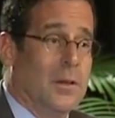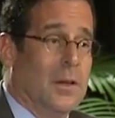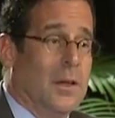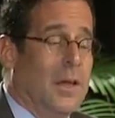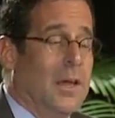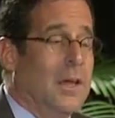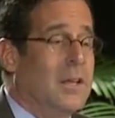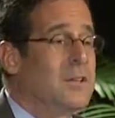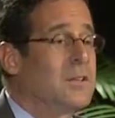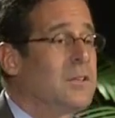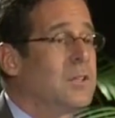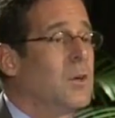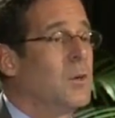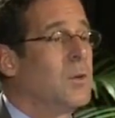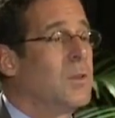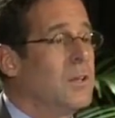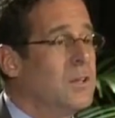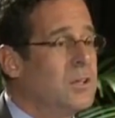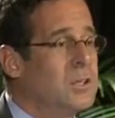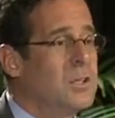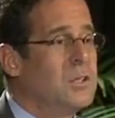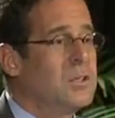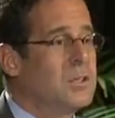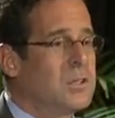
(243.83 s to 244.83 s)
And so
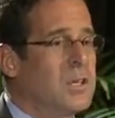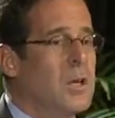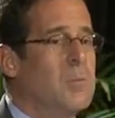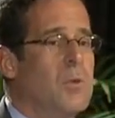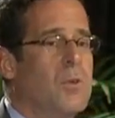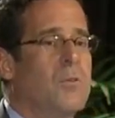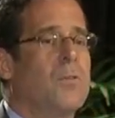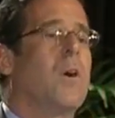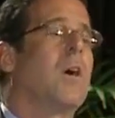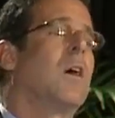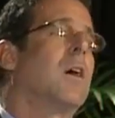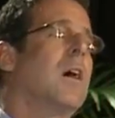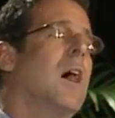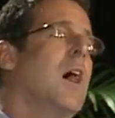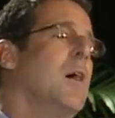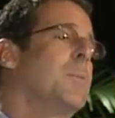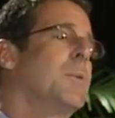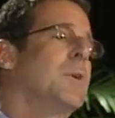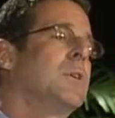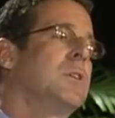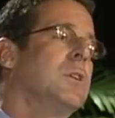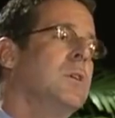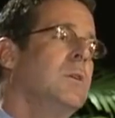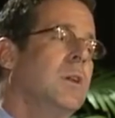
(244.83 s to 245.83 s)
this is some of our
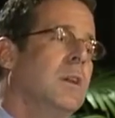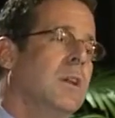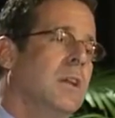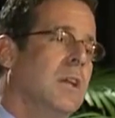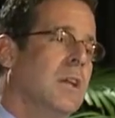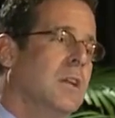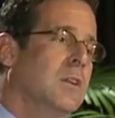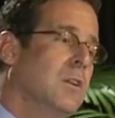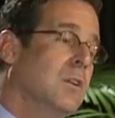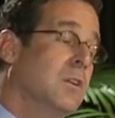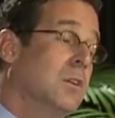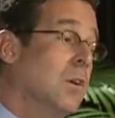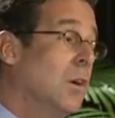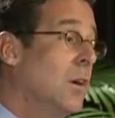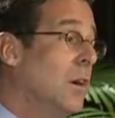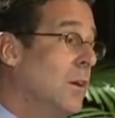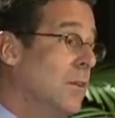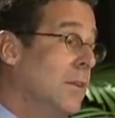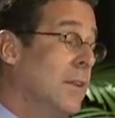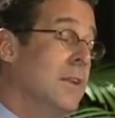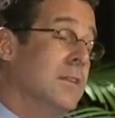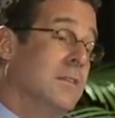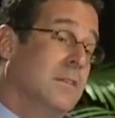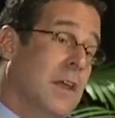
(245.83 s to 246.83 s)
opportunity. And you saw
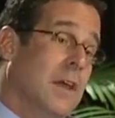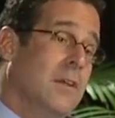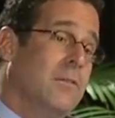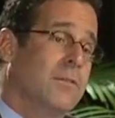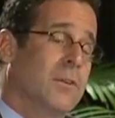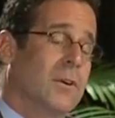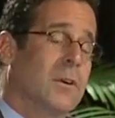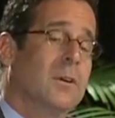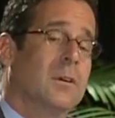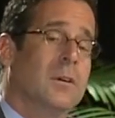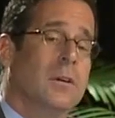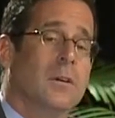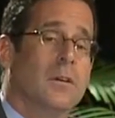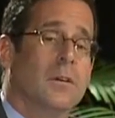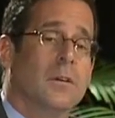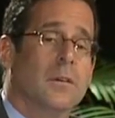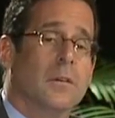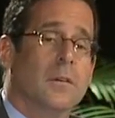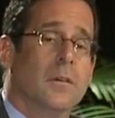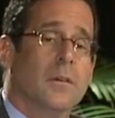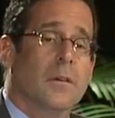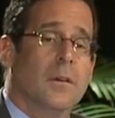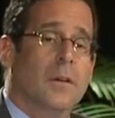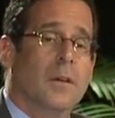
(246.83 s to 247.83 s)
that Denver
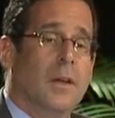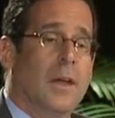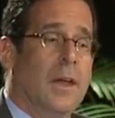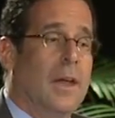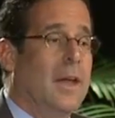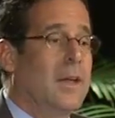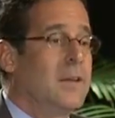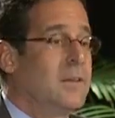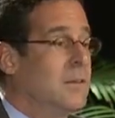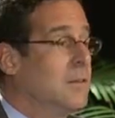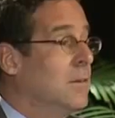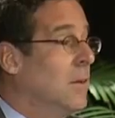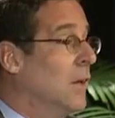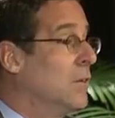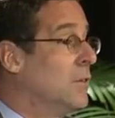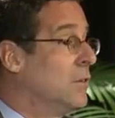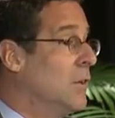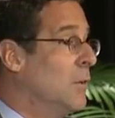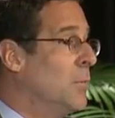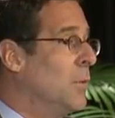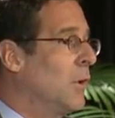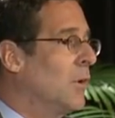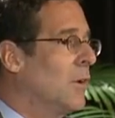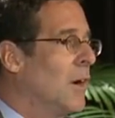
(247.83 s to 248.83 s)
had a
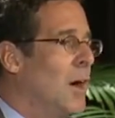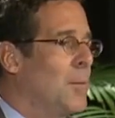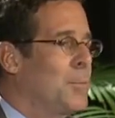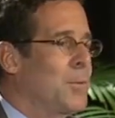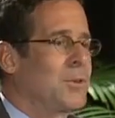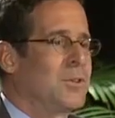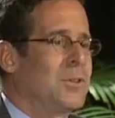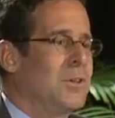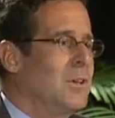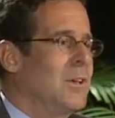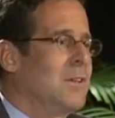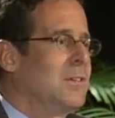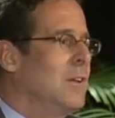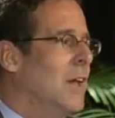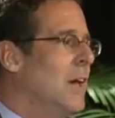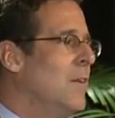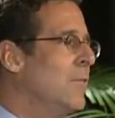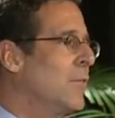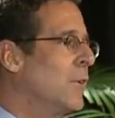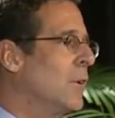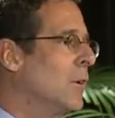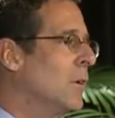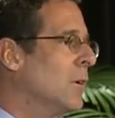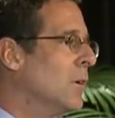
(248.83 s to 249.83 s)
similar opportunity.
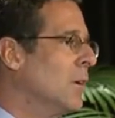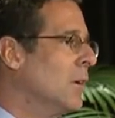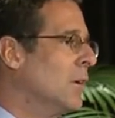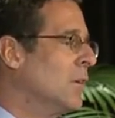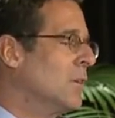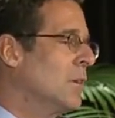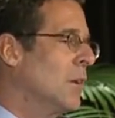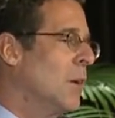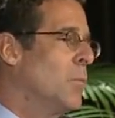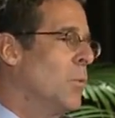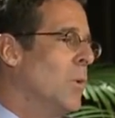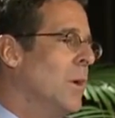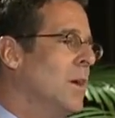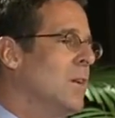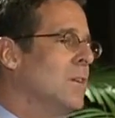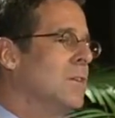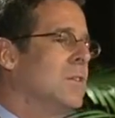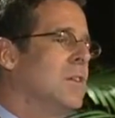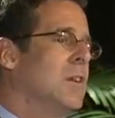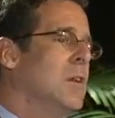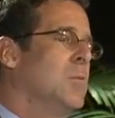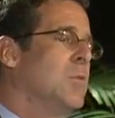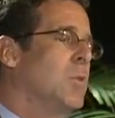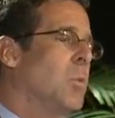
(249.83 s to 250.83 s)
Denver, in some ways,
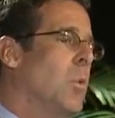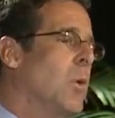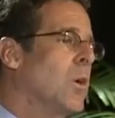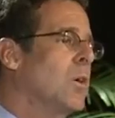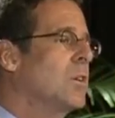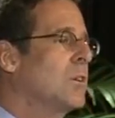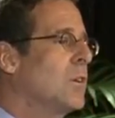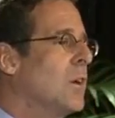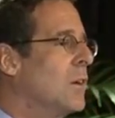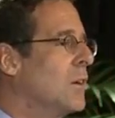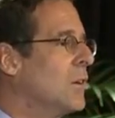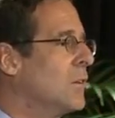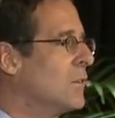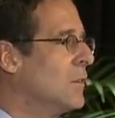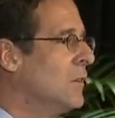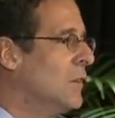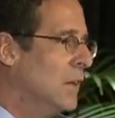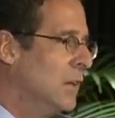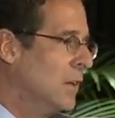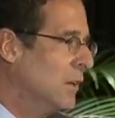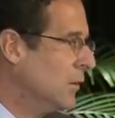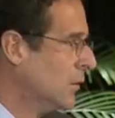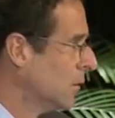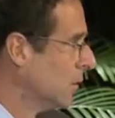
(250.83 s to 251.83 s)
seemed worse on its
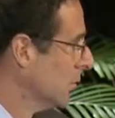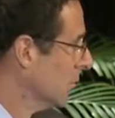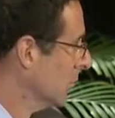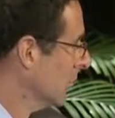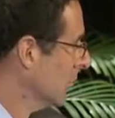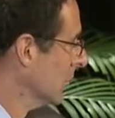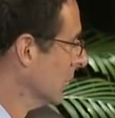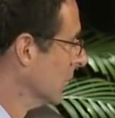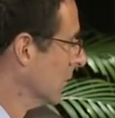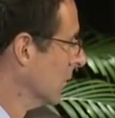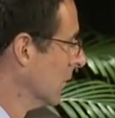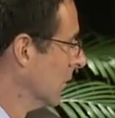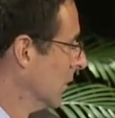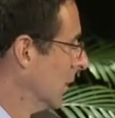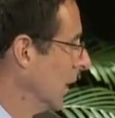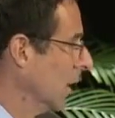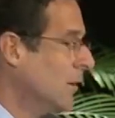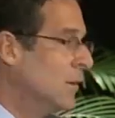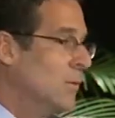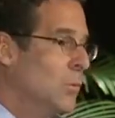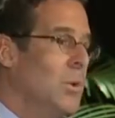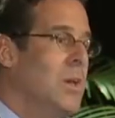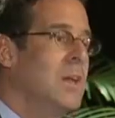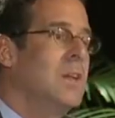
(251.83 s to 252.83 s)
knees
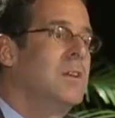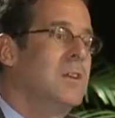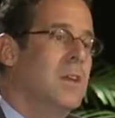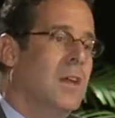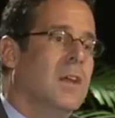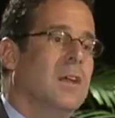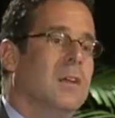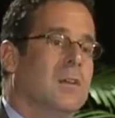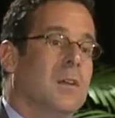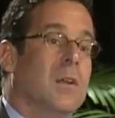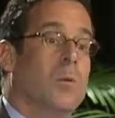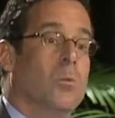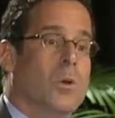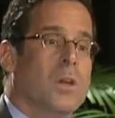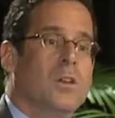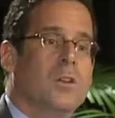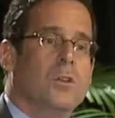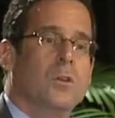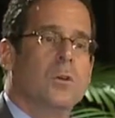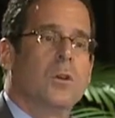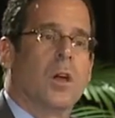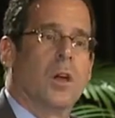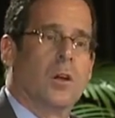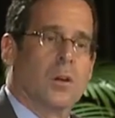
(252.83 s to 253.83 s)
than we
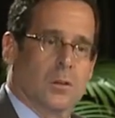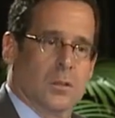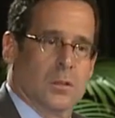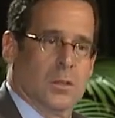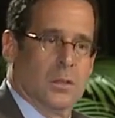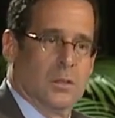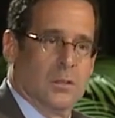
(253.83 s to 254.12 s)
do currently.